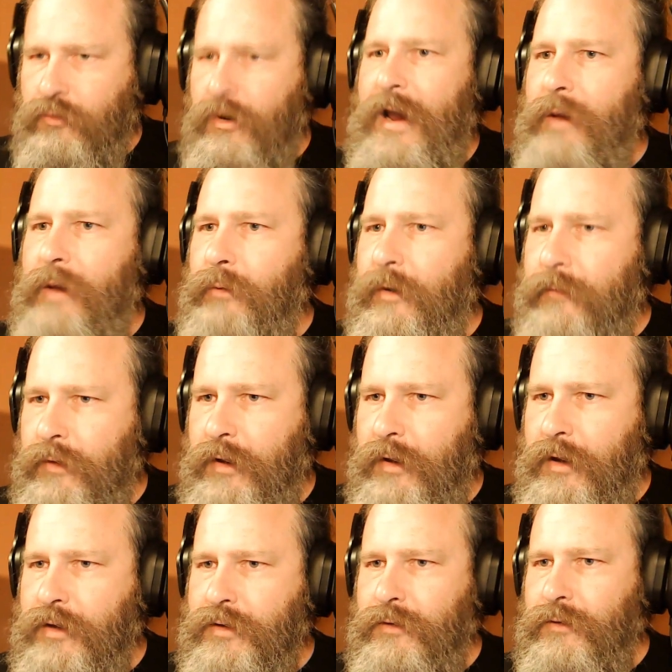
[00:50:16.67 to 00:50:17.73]
try a
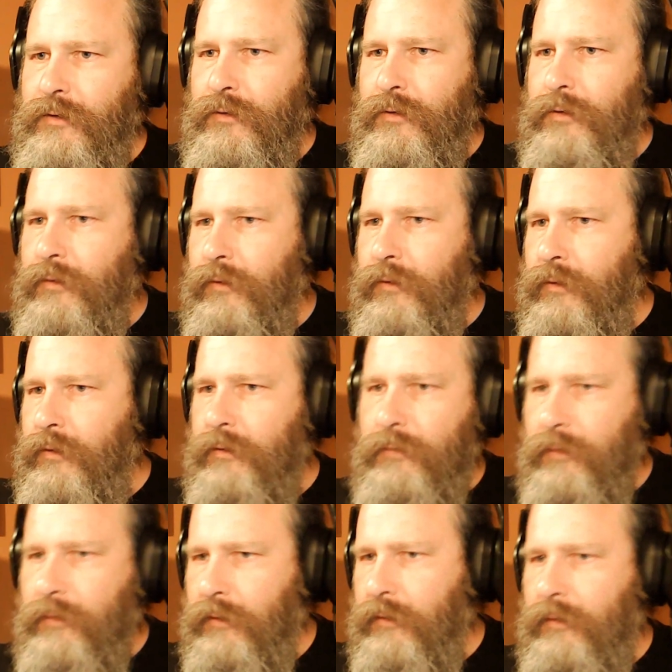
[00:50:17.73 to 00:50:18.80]
refutation or
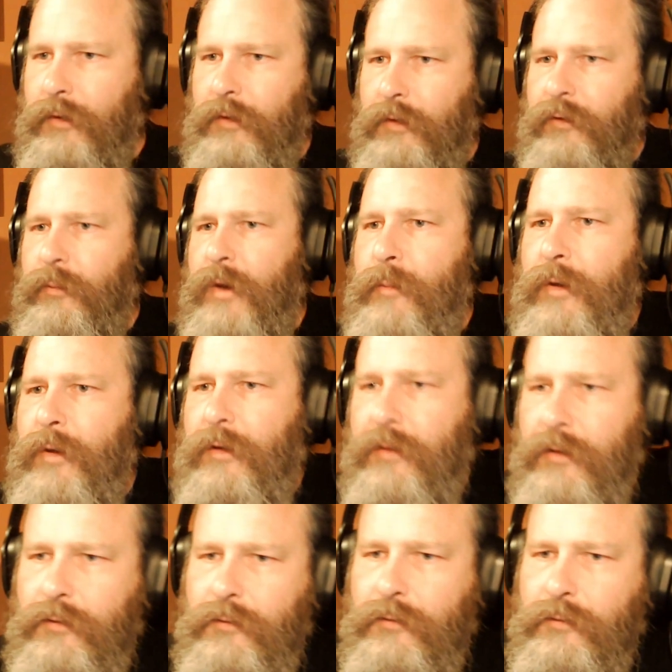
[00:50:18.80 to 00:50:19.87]

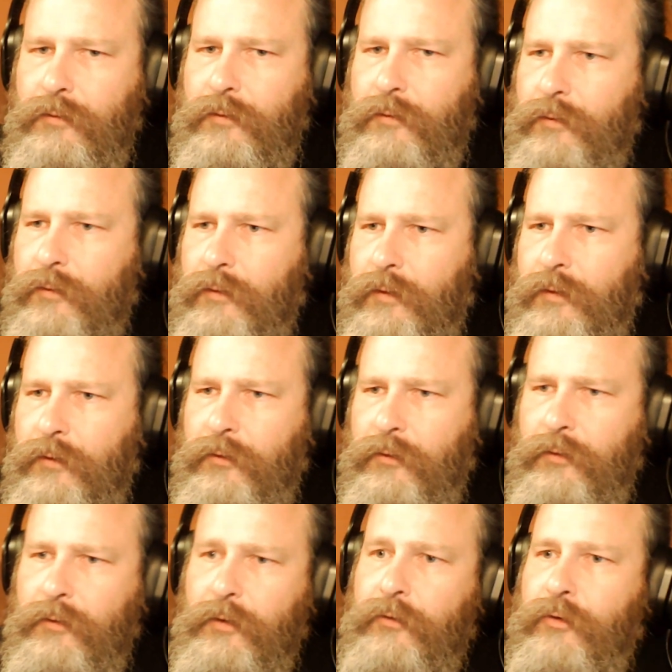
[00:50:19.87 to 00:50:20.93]
experiment and
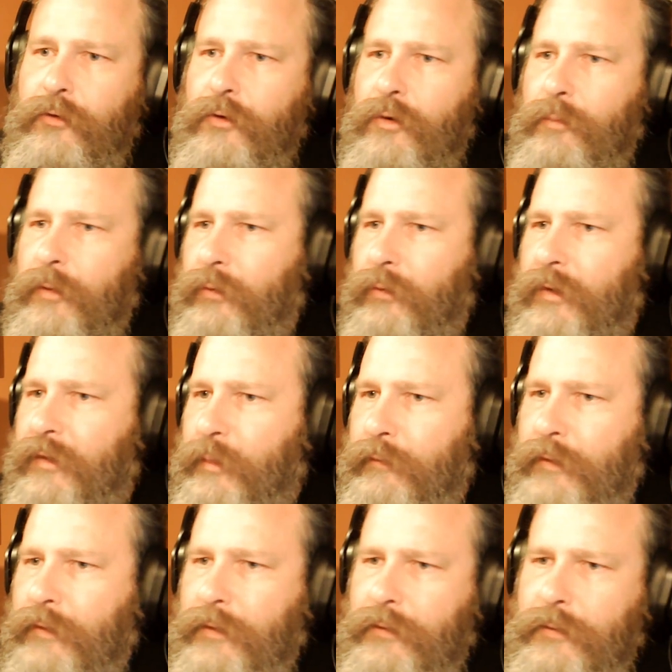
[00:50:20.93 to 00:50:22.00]
discern between some
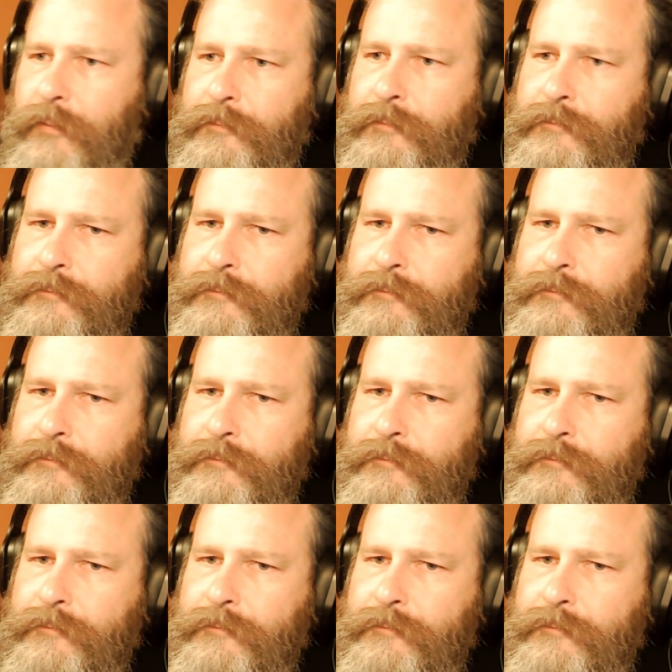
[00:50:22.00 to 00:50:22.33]
of these?